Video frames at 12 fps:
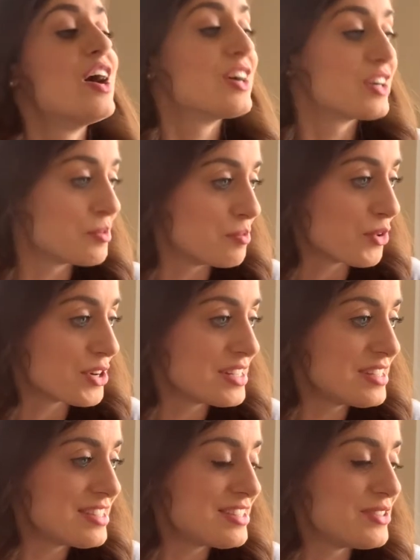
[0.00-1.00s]
good
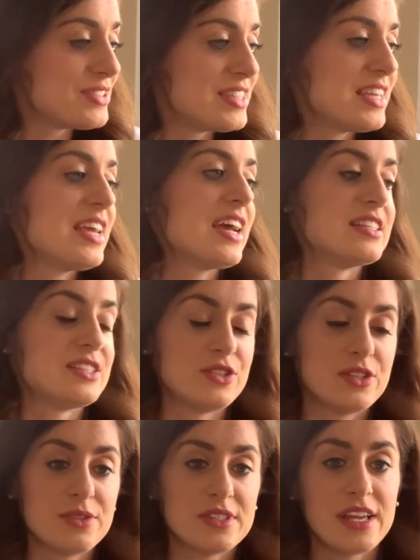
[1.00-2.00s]
morning, Susie, and
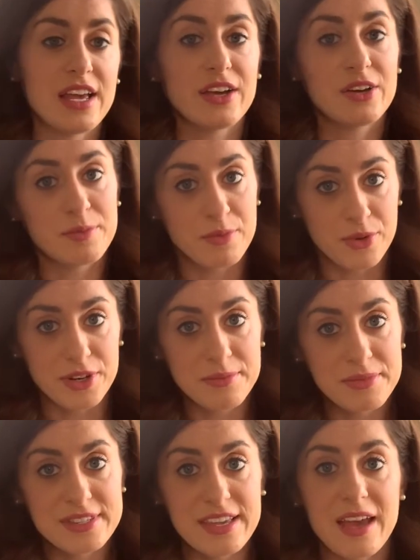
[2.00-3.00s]
Susie would say, good morning,
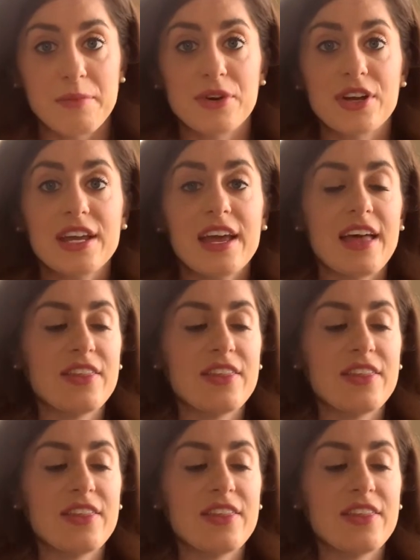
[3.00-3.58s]
Miss Hammery,